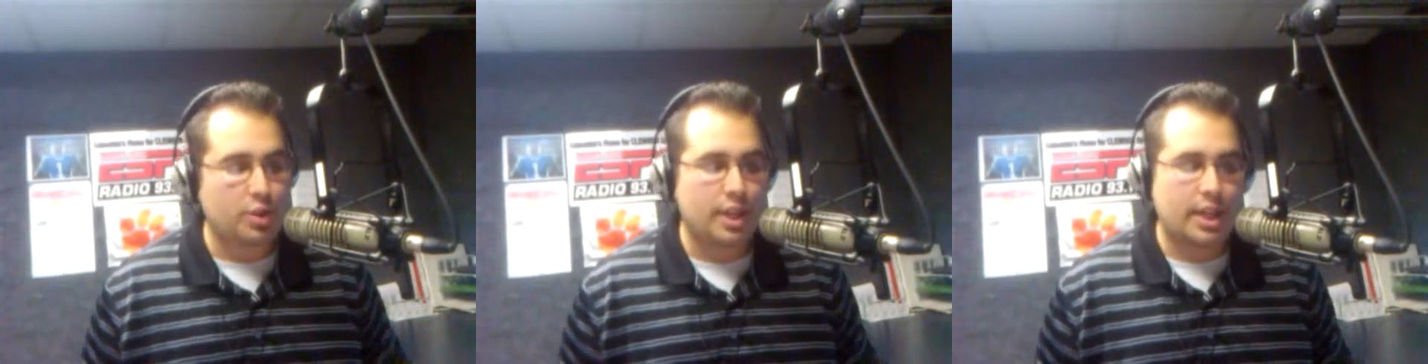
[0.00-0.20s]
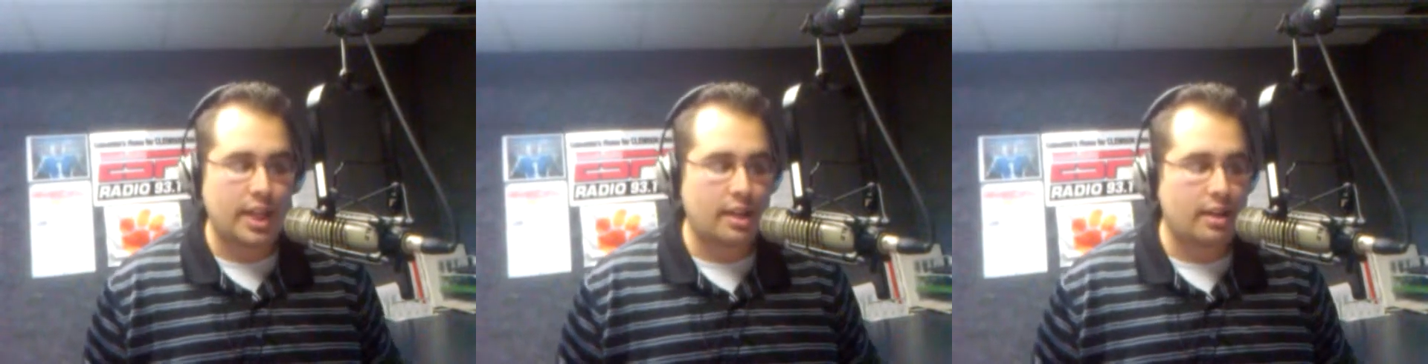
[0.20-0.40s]

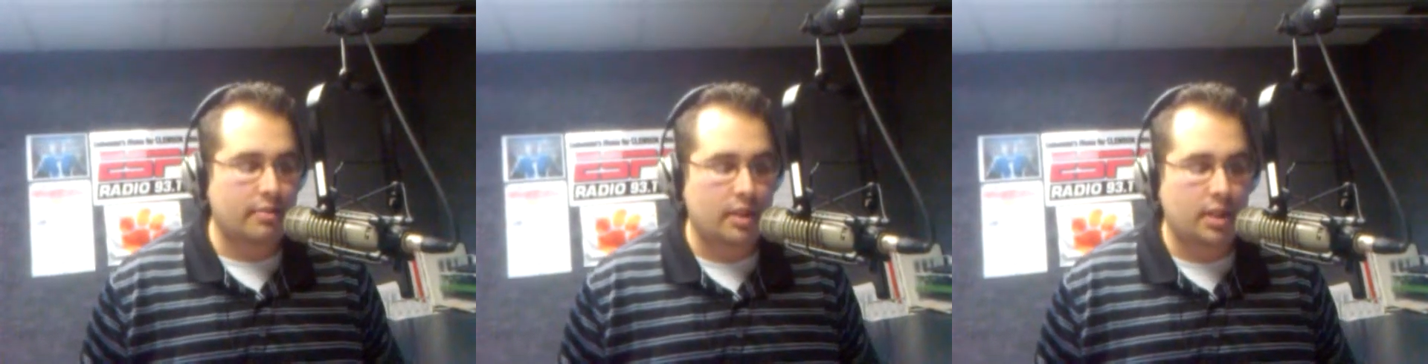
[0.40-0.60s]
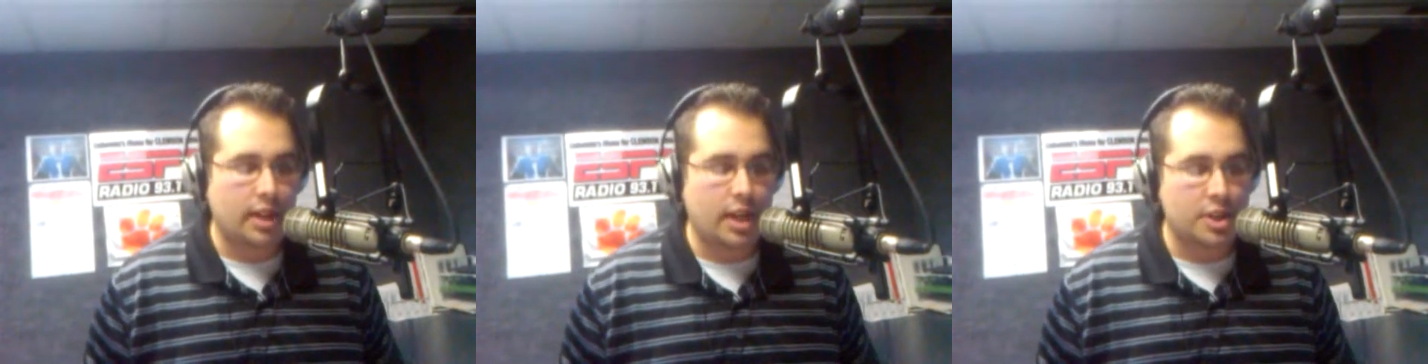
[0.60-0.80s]
the king
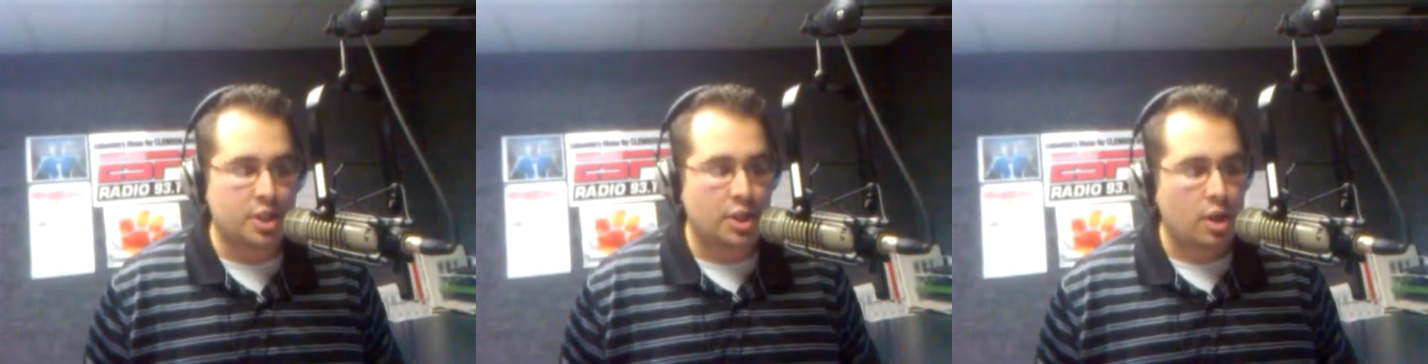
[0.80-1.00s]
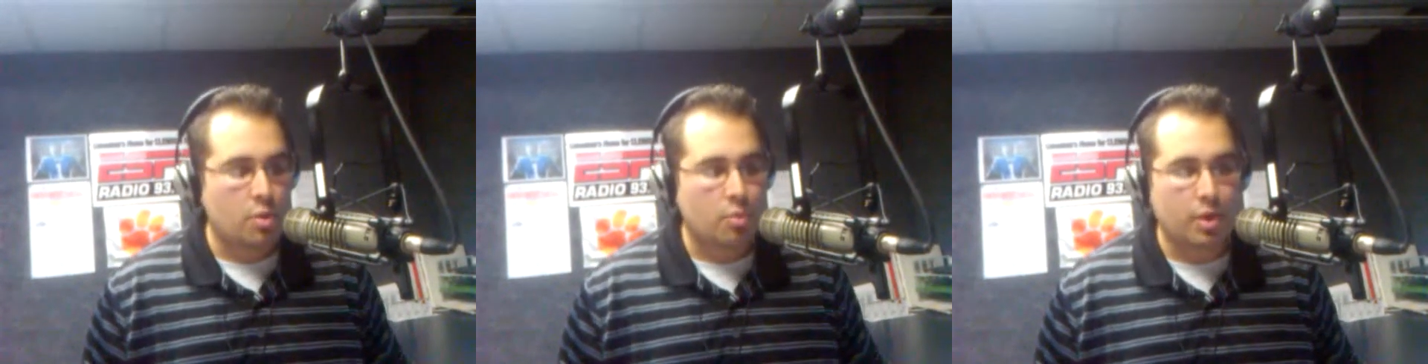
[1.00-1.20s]
of
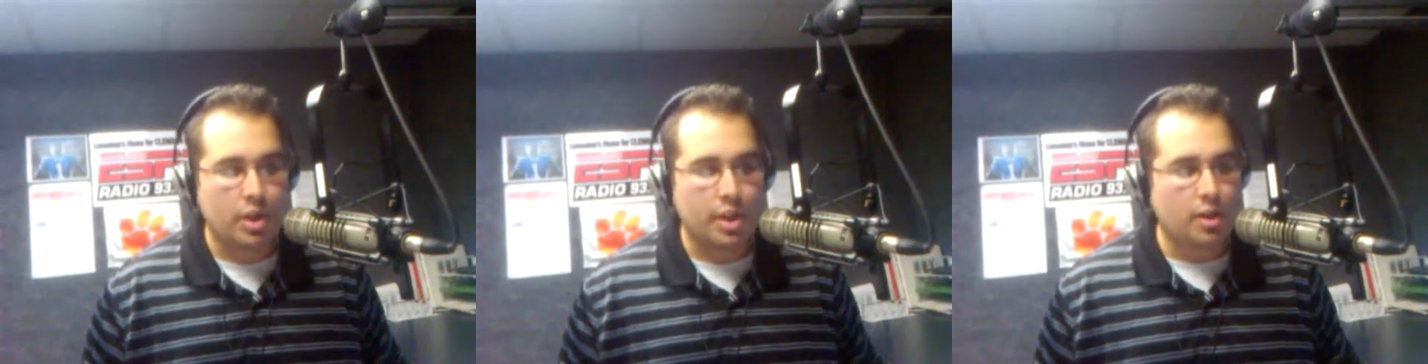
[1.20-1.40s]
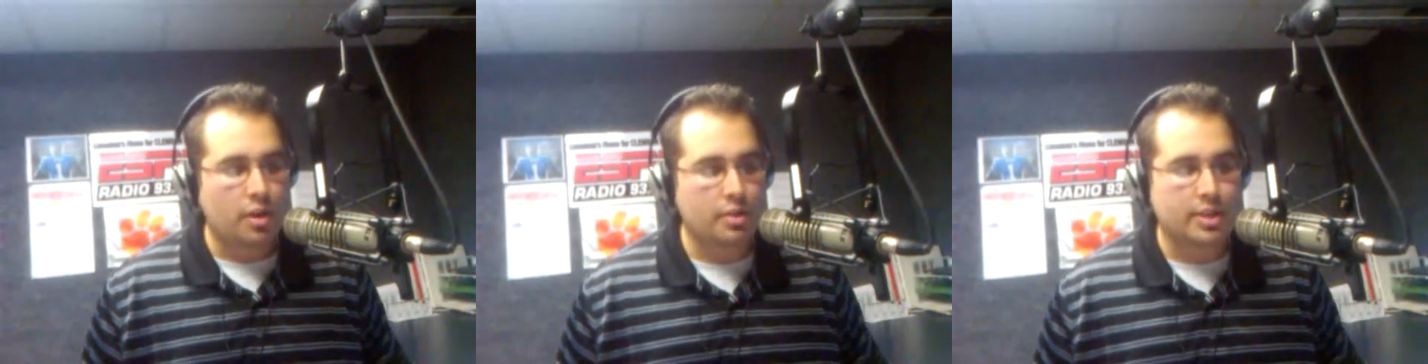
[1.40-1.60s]
clutch, one
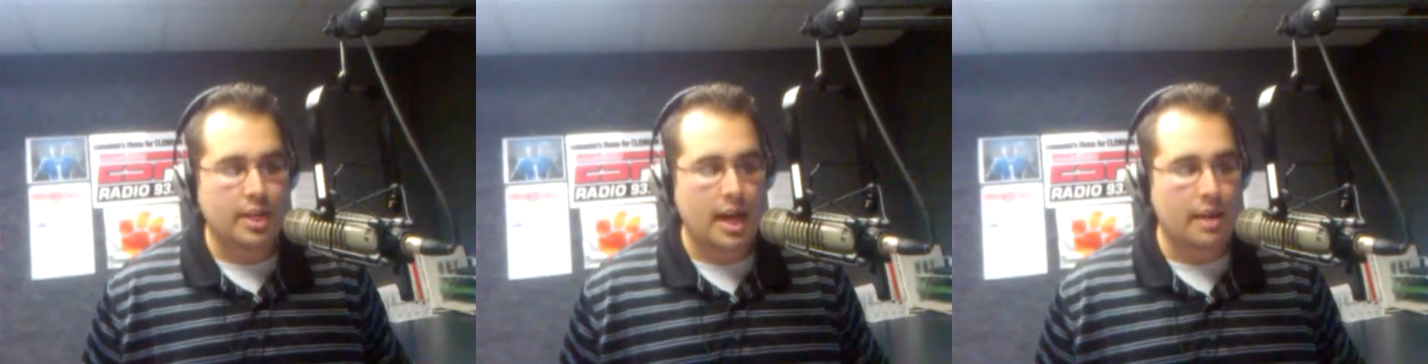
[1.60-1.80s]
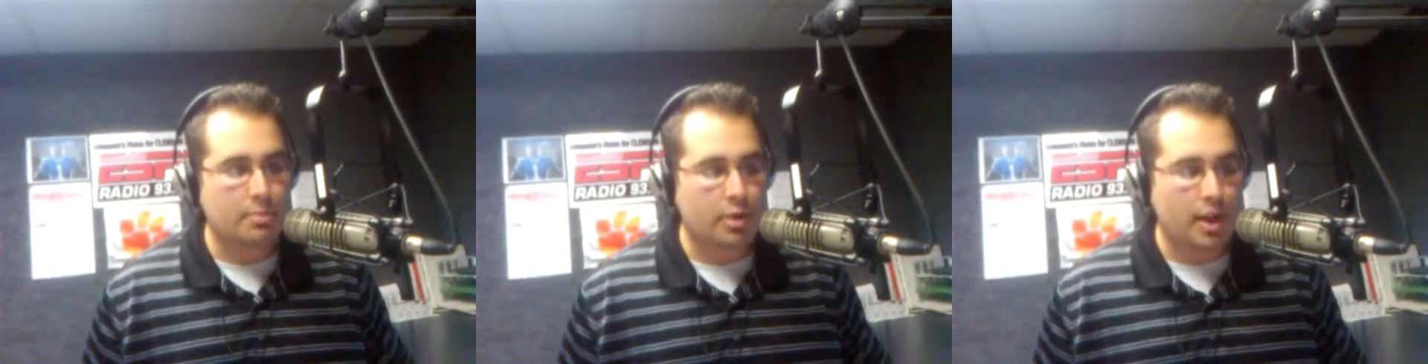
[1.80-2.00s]
of the
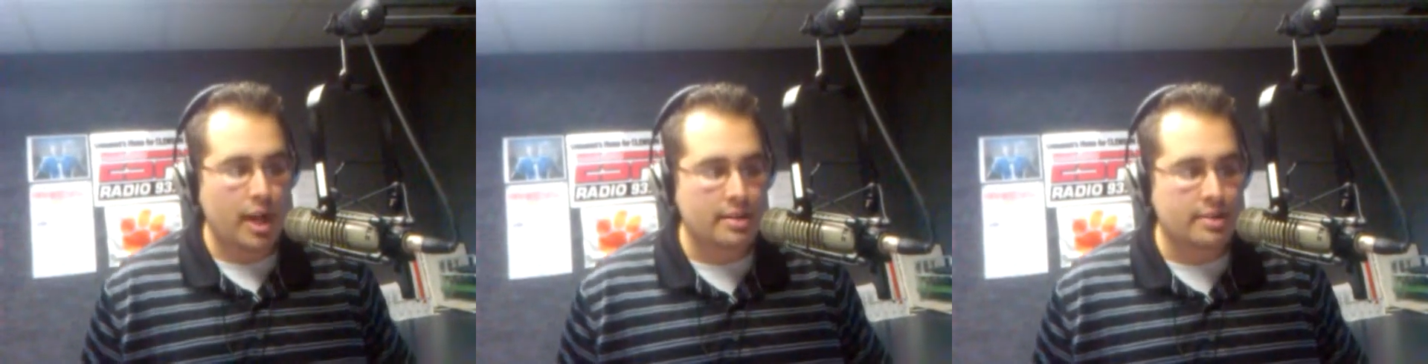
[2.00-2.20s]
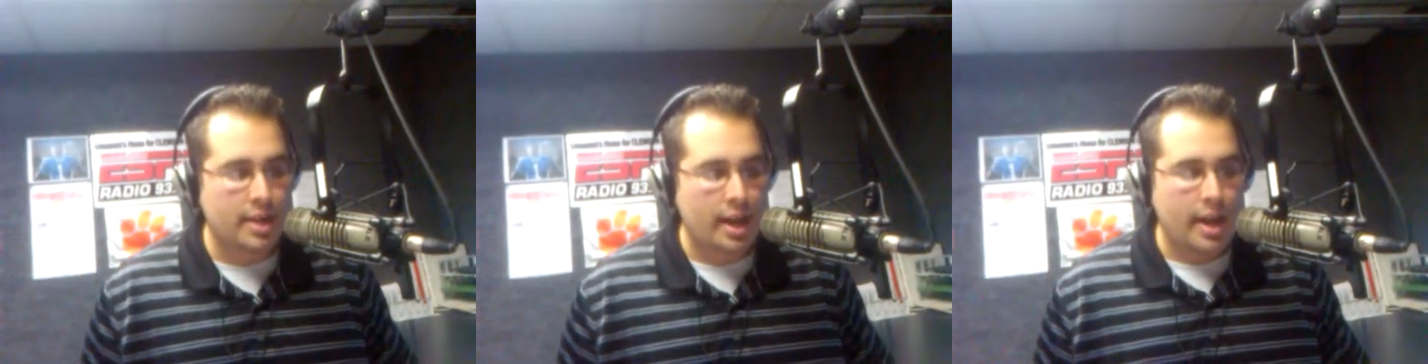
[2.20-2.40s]
all-time
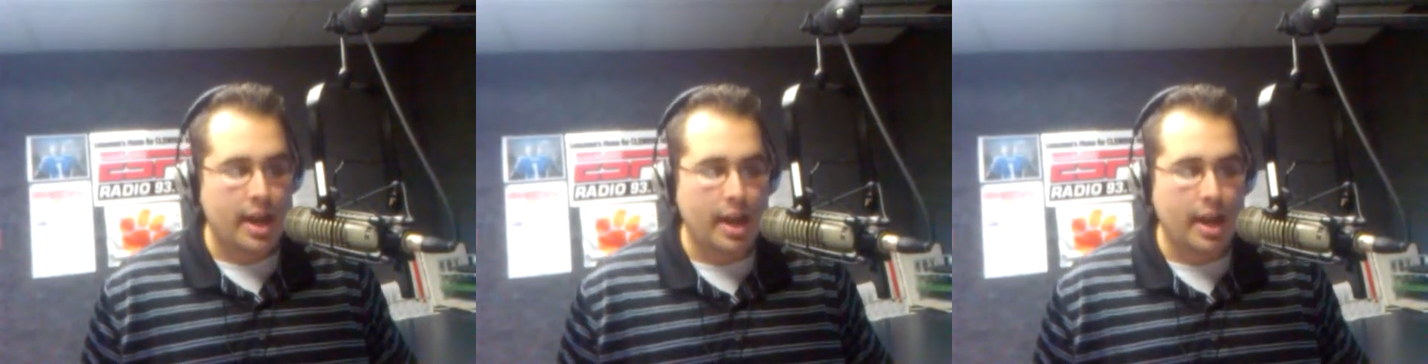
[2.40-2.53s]
greats.